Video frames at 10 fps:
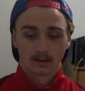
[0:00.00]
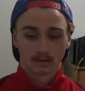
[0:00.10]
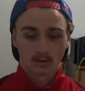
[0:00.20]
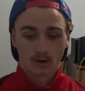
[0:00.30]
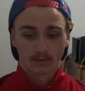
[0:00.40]

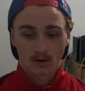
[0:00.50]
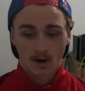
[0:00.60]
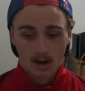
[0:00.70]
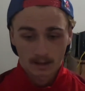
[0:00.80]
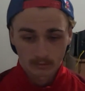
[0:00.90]
So
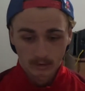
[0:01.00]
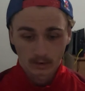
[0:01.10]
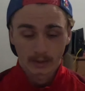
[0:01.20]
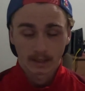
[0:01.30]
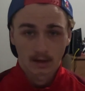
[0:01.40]
overall, I
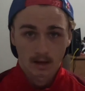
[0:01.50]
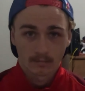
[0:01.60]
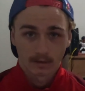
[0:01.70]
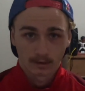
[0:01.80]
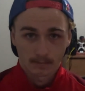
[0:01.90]
really
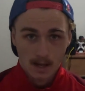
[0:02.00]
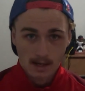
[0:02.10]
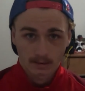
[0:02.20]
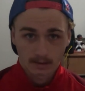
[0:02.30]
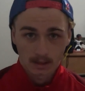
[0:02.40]
love this
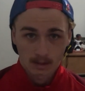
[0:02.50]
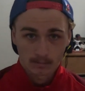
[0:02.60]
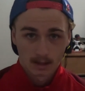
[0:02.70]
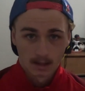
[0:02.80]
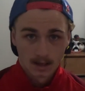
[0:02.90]
paint
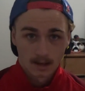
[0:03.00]
scheme,